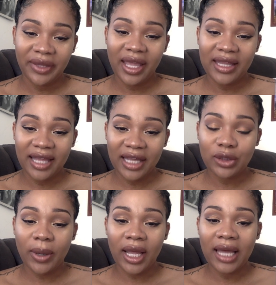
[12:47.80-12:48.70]
And
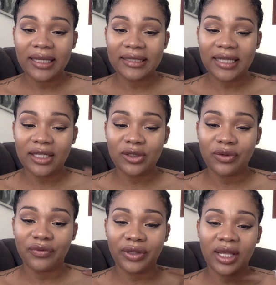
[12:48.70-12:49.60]
that's why I got that
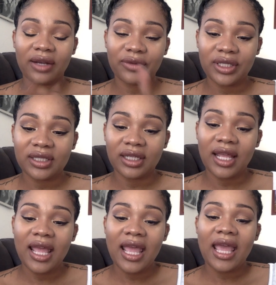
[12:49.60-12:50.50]
tattoo, for that reason.
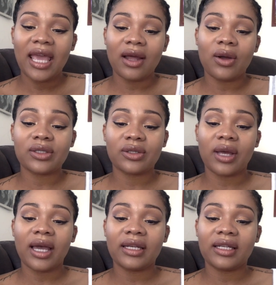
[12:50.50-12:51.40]
And I also
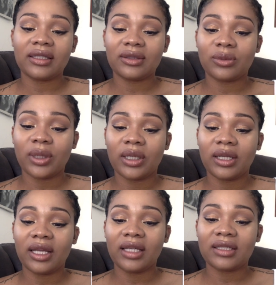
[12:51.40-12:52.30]
got this one.
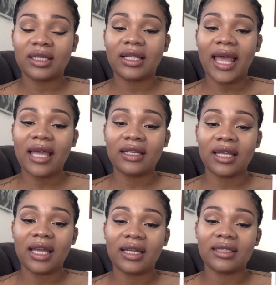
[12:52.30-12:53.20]
It's in Latin,
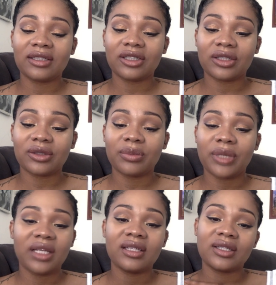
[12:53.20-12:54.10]
and it just
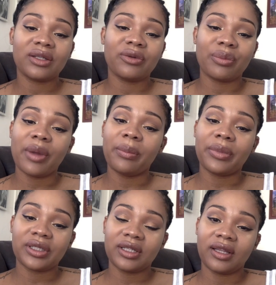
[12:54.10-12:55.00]
means
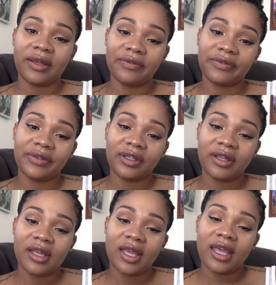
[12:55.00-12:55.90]
"remember to live."
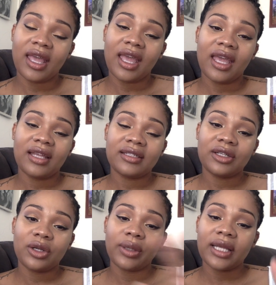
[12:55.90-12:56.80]
And
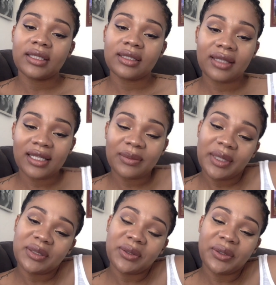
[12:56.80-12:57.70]
you know, that's
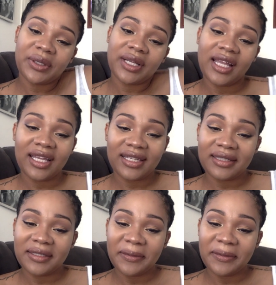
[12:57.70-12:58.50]
my story. And